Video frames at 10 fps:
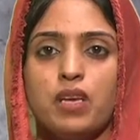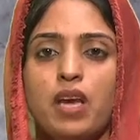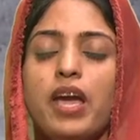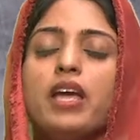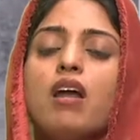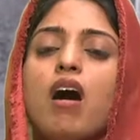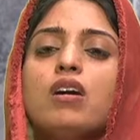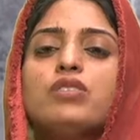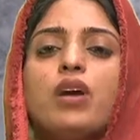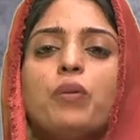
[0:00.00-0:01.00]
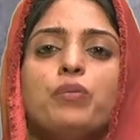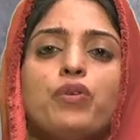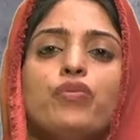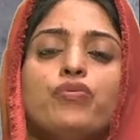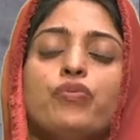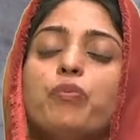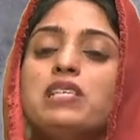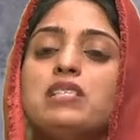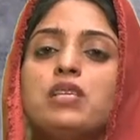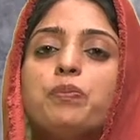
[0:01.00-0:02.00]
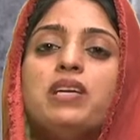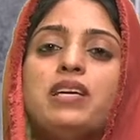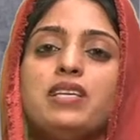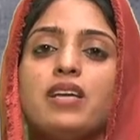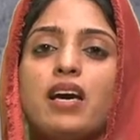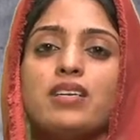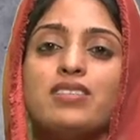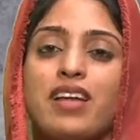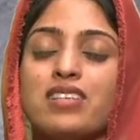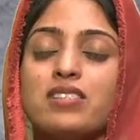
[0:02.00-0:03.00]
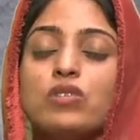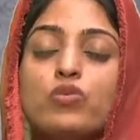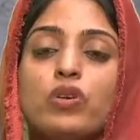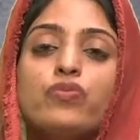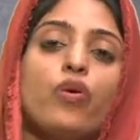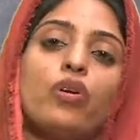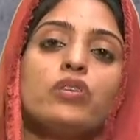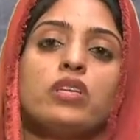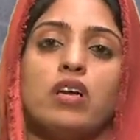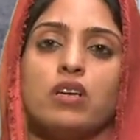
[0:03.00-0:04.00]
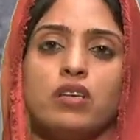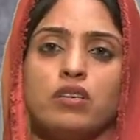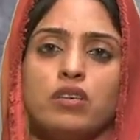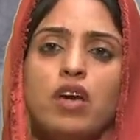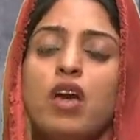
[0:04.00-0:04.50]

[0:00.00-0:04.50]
A large number of multiple indirect taxes were followed in our country.